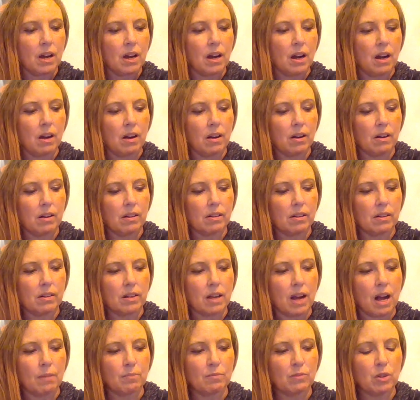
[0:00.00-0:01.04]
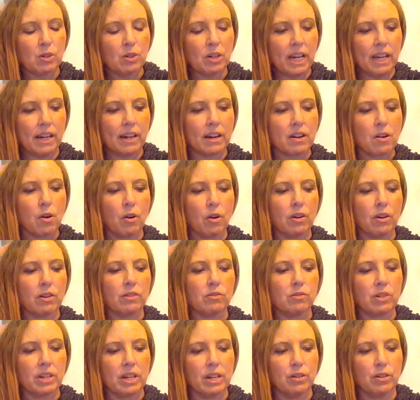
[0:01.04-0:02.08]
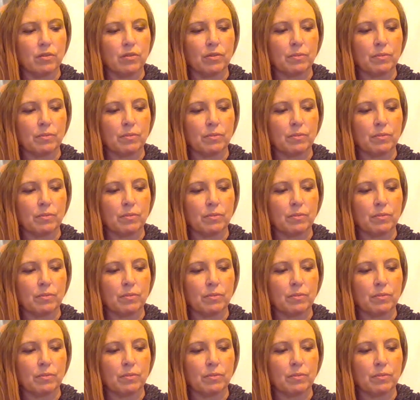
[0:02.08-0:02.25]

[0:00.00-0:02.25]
Uh, I'm looking at an article here